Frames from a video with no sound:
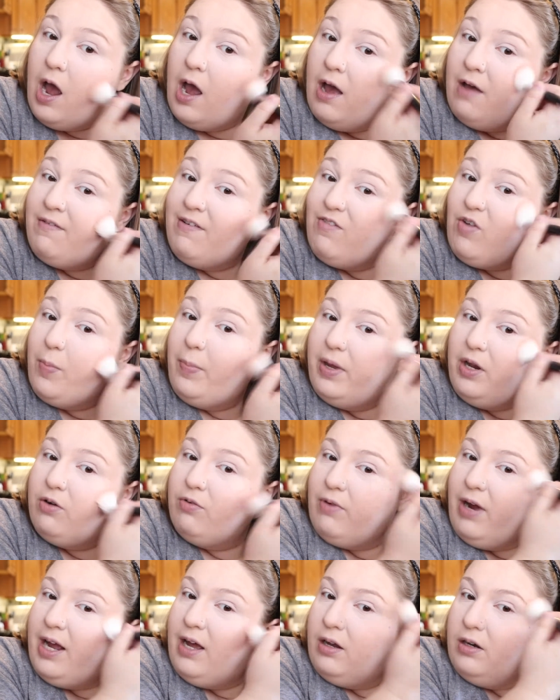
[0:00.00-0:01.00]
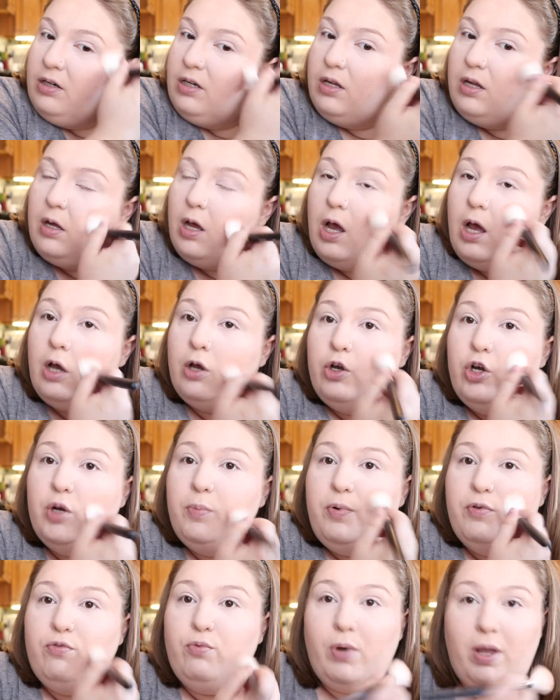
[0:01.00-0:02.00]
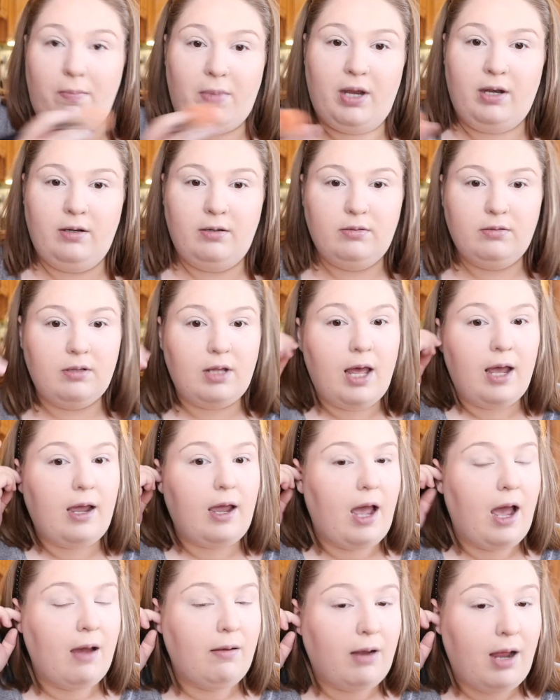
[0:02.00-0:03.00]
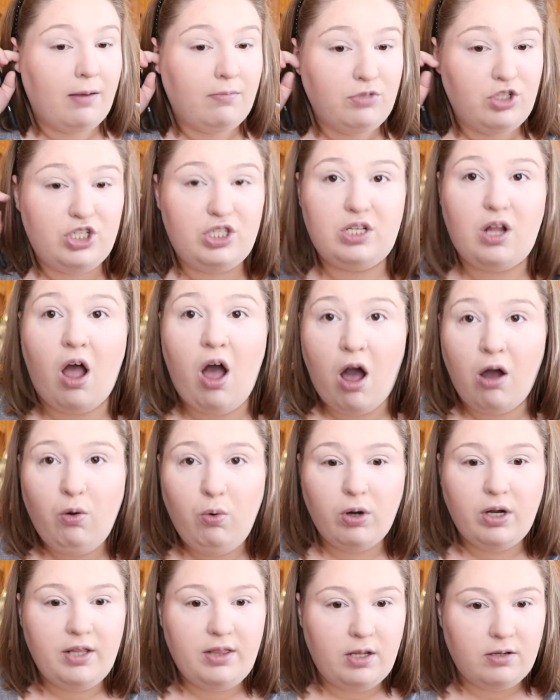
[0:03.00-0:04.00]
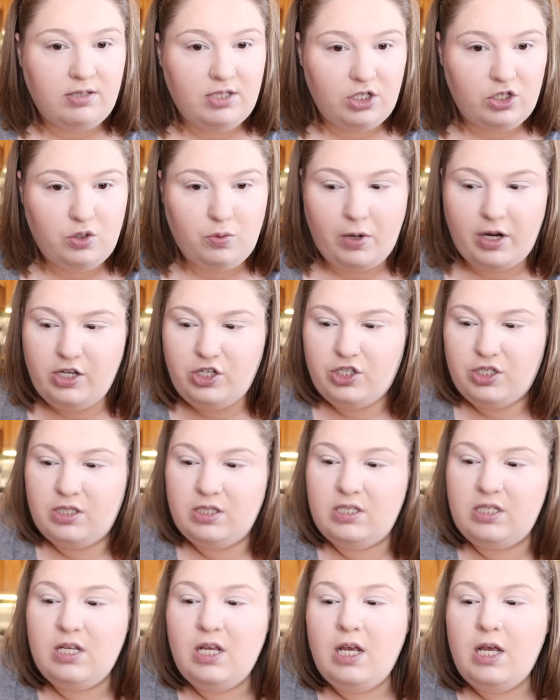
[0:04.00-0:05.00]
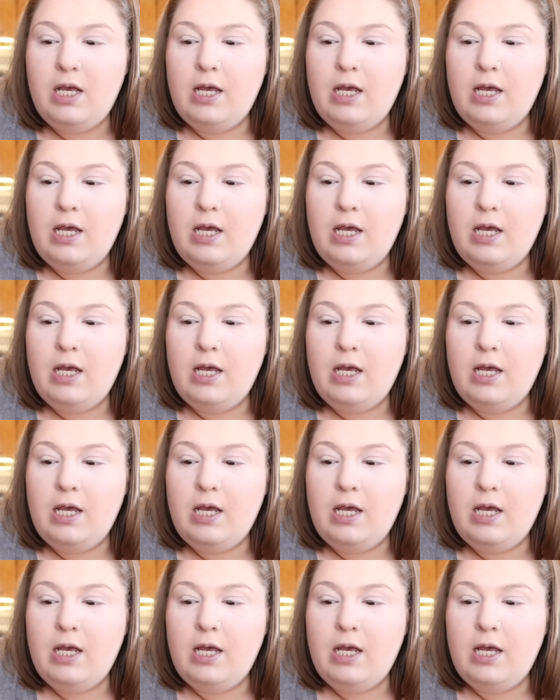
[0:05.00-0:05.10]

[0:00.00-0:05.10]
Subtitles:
I've never been around a group of women. Like, I'm just awkward in those situations.